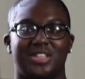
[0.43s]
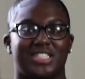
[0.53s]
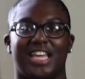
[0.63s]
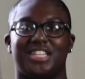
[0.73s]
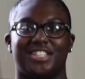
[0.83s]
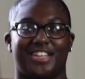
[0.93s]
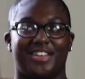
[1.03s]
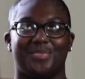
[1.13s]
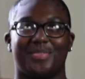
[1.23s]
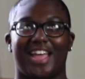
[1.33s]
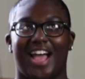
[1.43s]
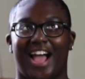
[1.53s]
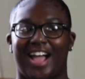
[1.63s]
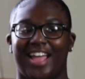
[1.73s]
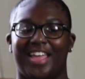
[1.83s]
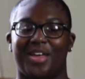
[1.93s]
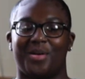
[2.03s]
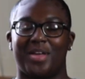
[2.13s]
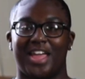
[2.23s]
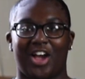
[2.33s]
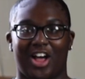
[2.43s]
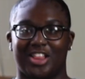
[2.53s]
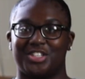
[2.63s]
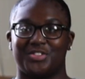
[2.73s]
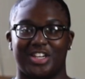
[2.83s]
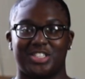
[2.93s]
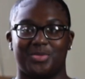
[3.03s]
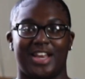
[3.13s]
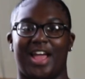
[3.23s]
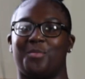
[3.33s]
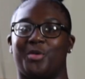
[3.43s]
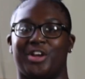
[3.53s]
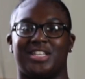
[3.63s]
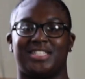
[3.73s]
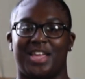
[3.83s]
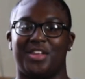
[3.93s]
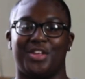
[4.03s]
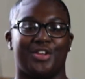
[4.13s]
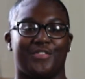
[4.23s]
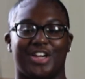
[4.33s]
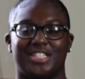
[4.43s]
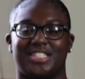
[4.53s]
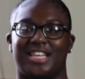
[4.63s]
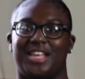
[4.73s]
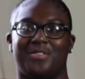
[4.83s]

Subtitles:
is Aisha. I am a college freshman at Morgan State University,